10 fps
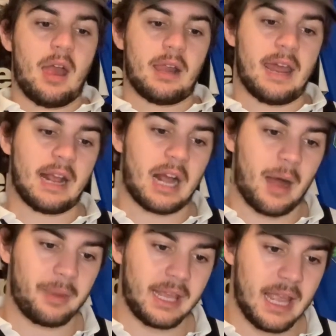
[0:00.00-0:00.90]
Then
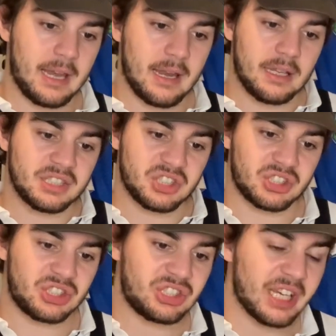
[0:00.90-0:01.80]
coming in to
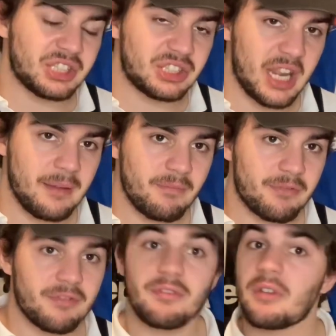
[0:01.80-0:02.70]

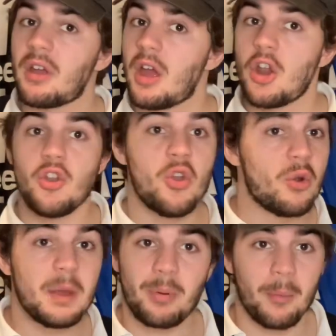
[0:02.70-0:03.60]
16th,
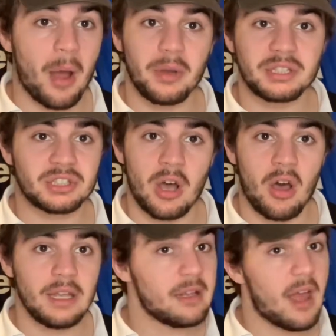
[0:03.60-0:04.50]
newly promoted
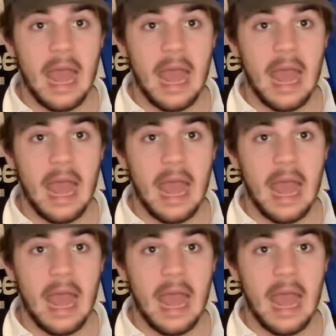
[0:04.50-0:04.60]
side,